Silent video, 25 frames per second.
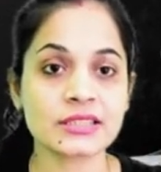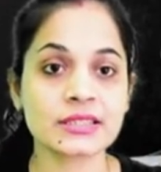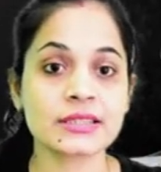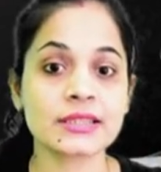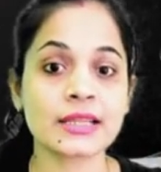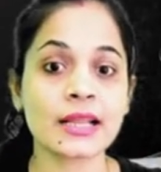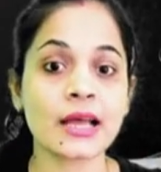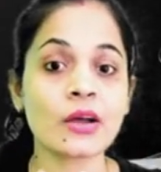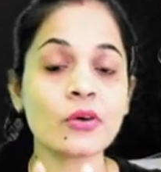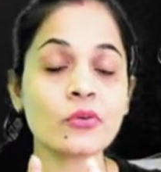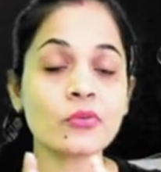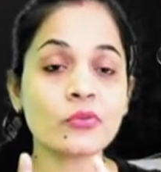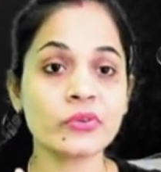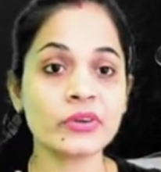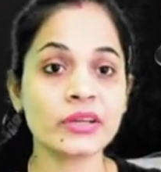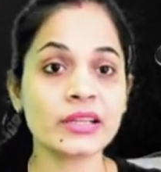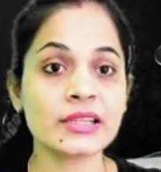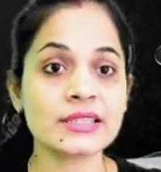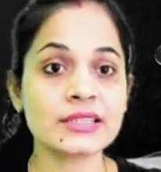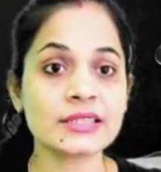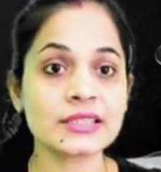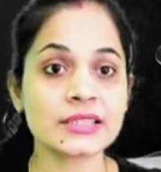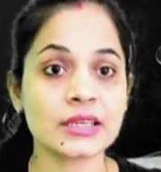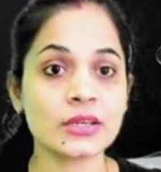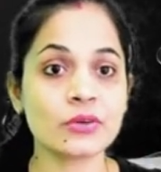Now we will
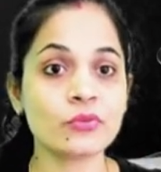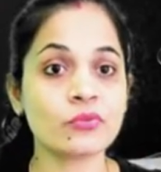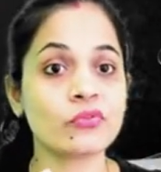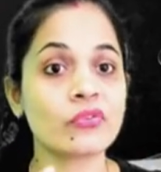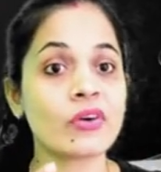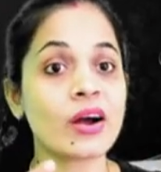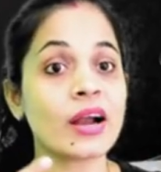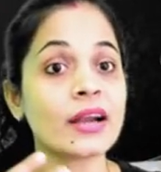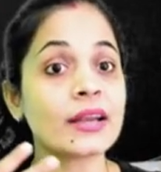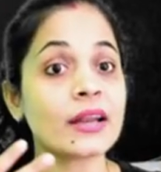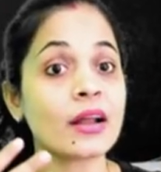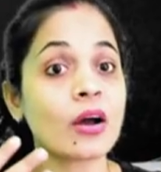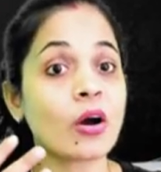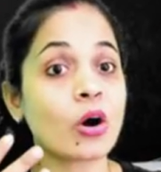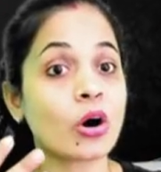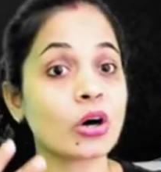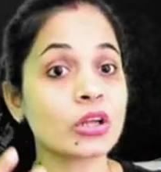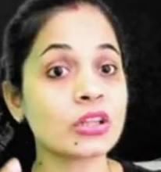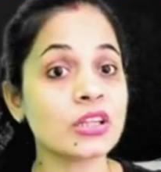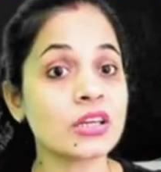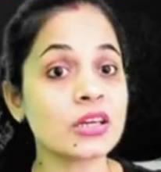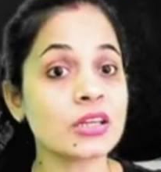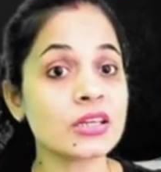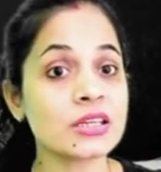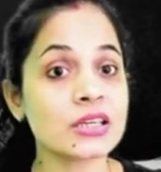see what
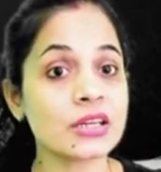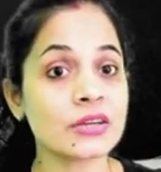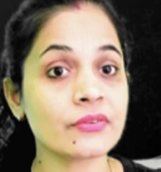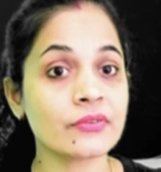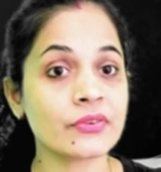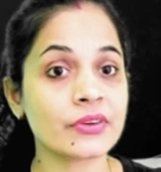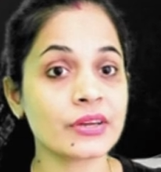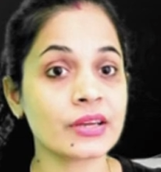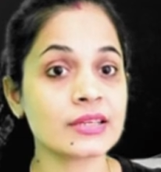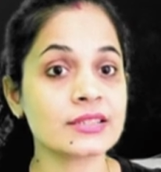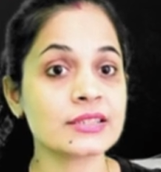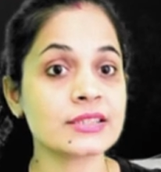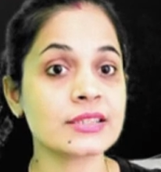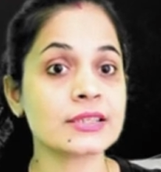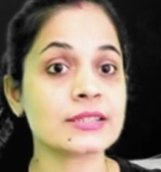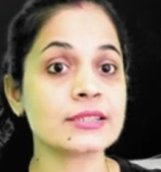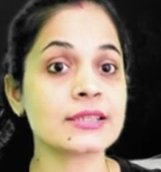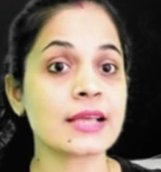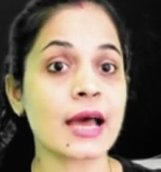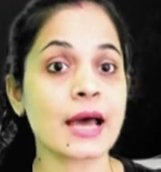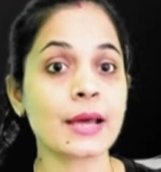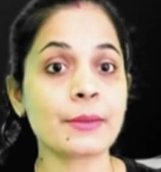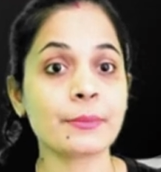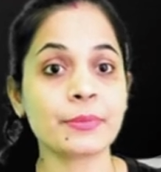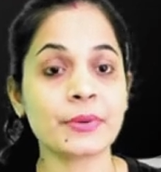other differences
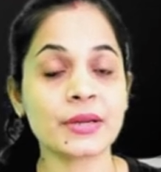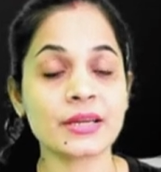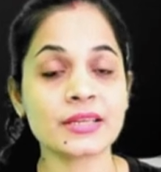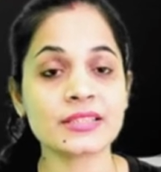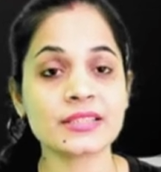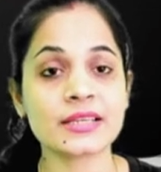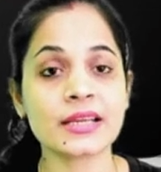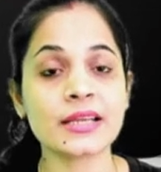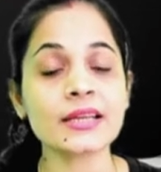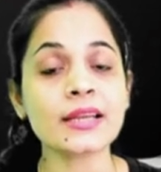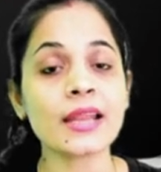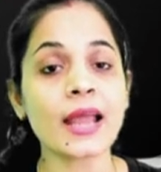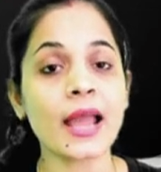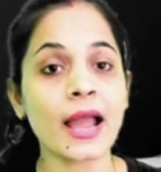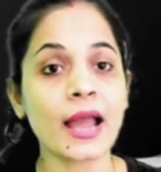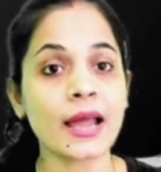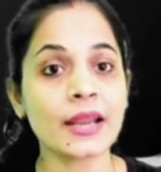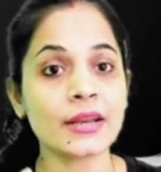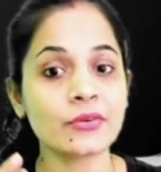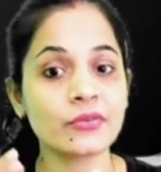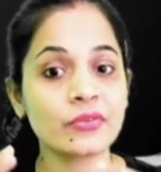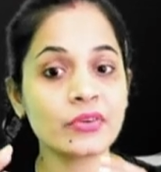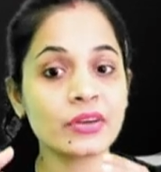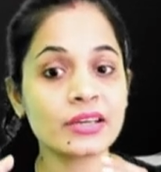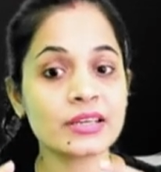are present, and
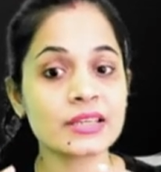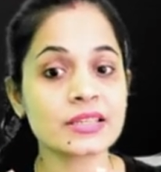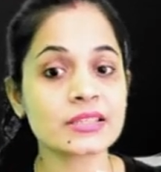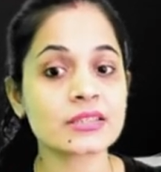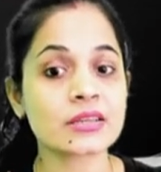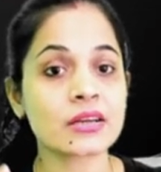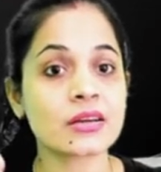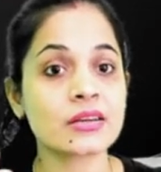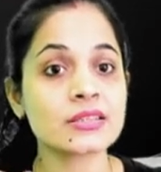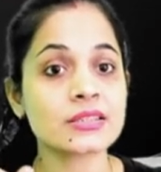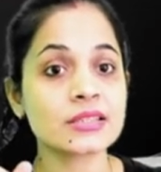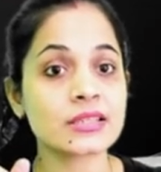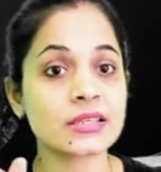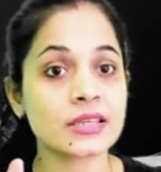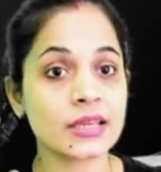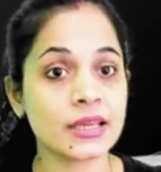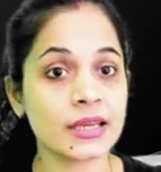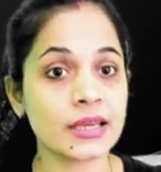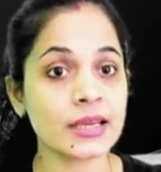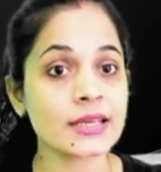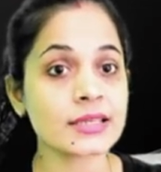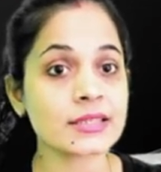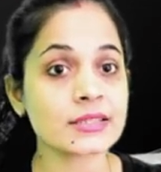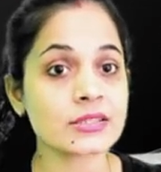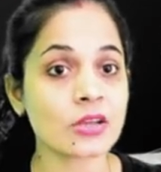we will discuss
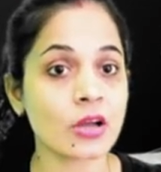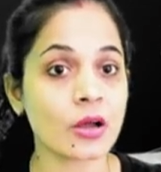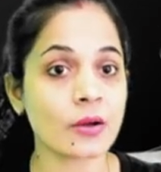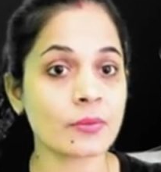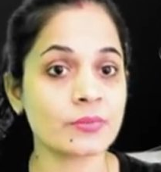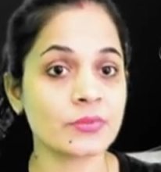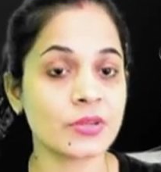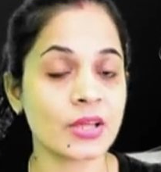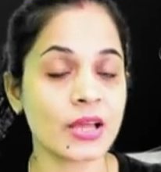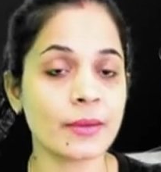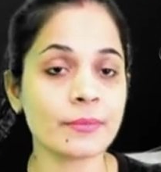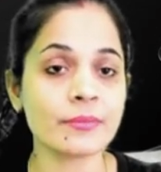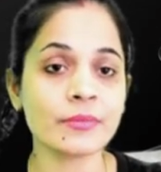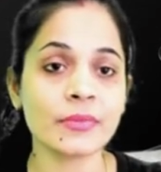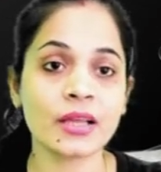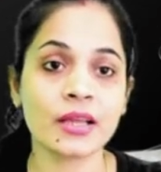each of them